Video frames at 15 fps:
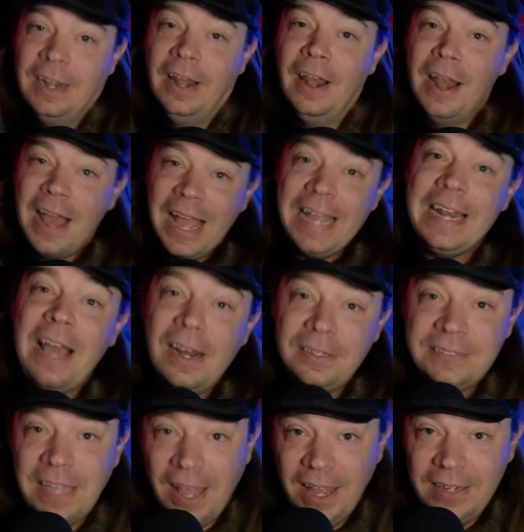9 out of
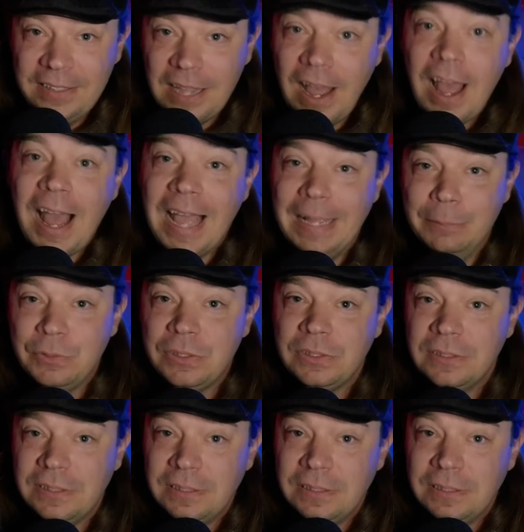10 times,